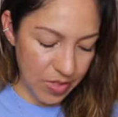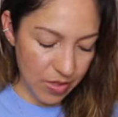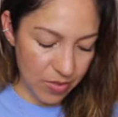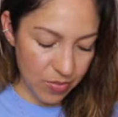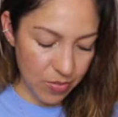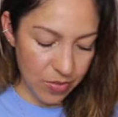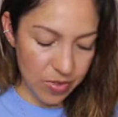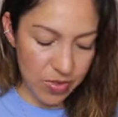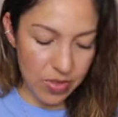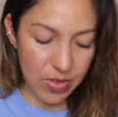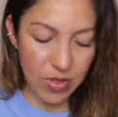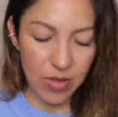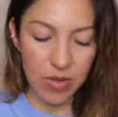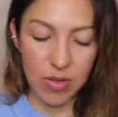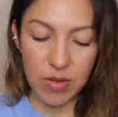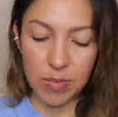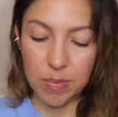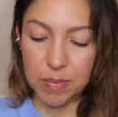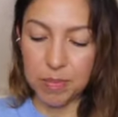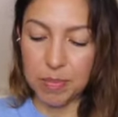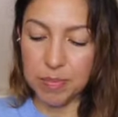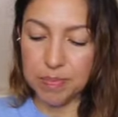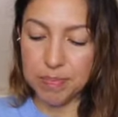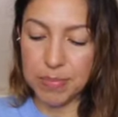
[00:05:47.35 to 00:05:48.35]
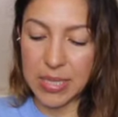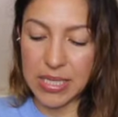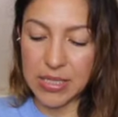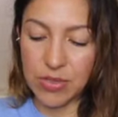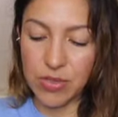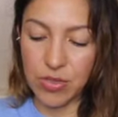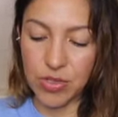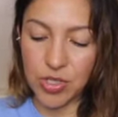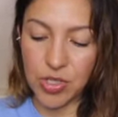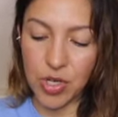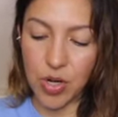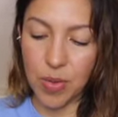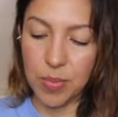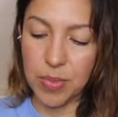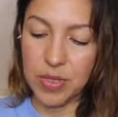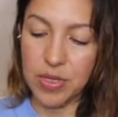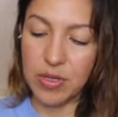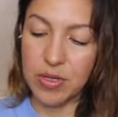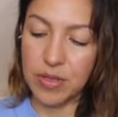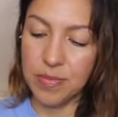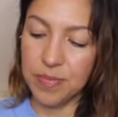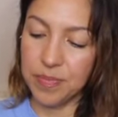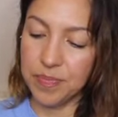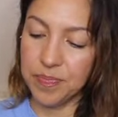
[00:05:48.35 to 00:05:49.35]
what's it called, pencil
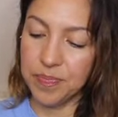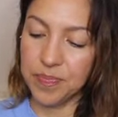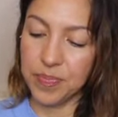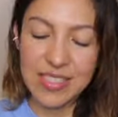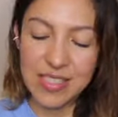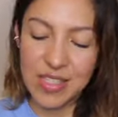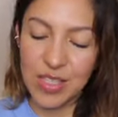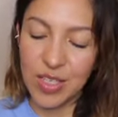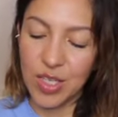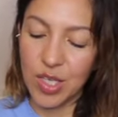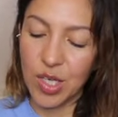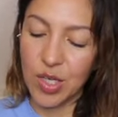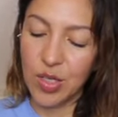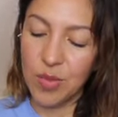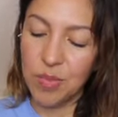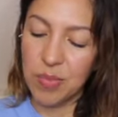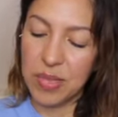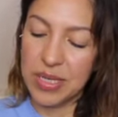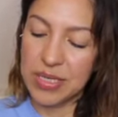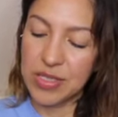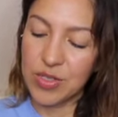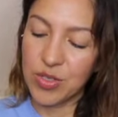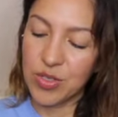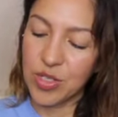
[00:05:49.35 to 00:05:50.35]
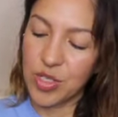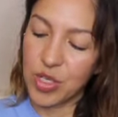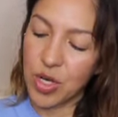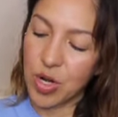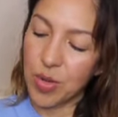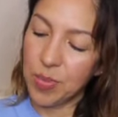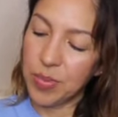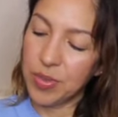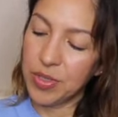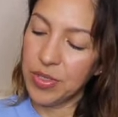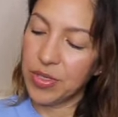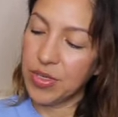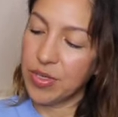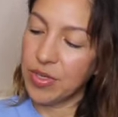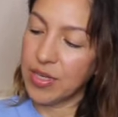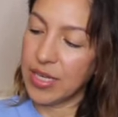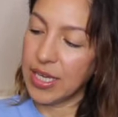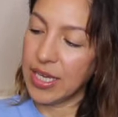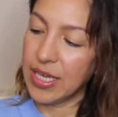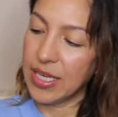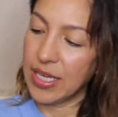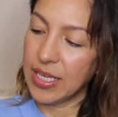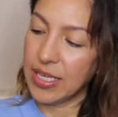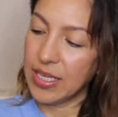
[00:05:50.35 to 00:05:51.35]
sharpener. It's a cute pencil sharpener
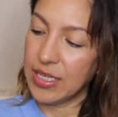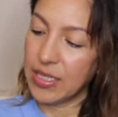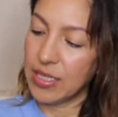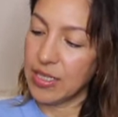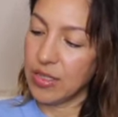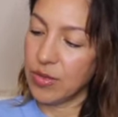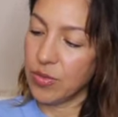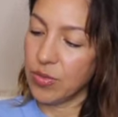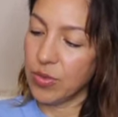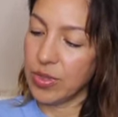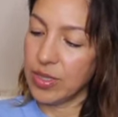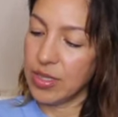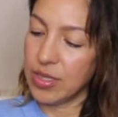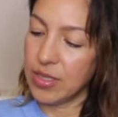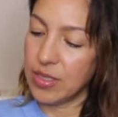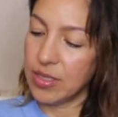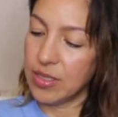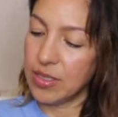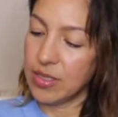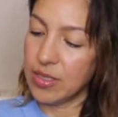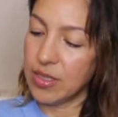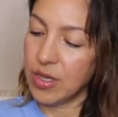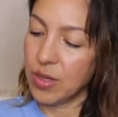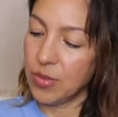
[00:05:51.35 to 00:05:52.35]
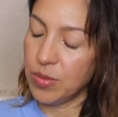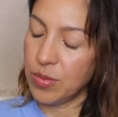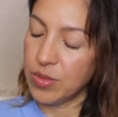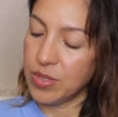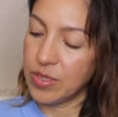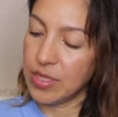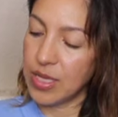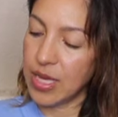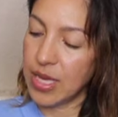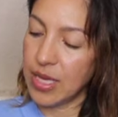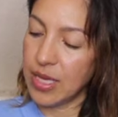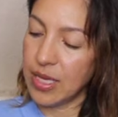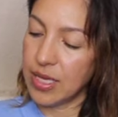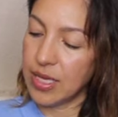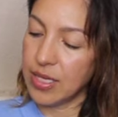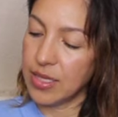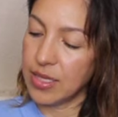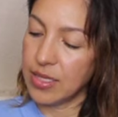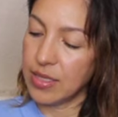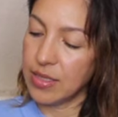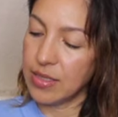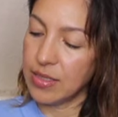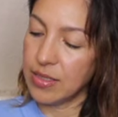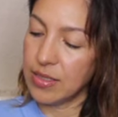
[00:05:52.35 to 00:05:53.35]
and with a double side
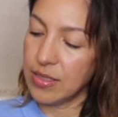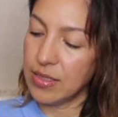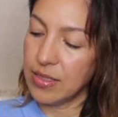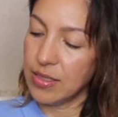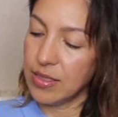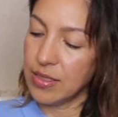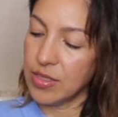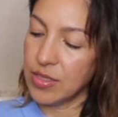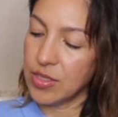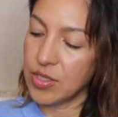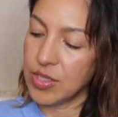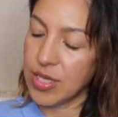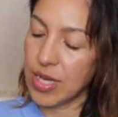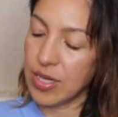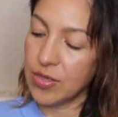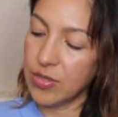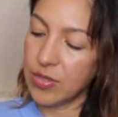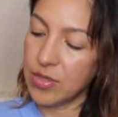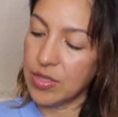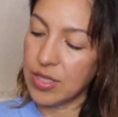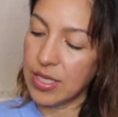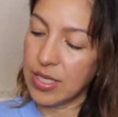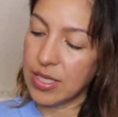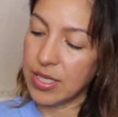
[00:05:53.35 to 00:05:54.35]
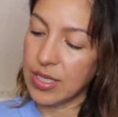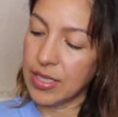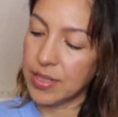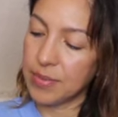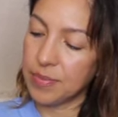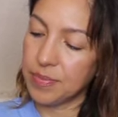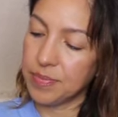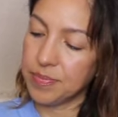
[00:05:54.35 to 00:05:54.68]
shadow stick.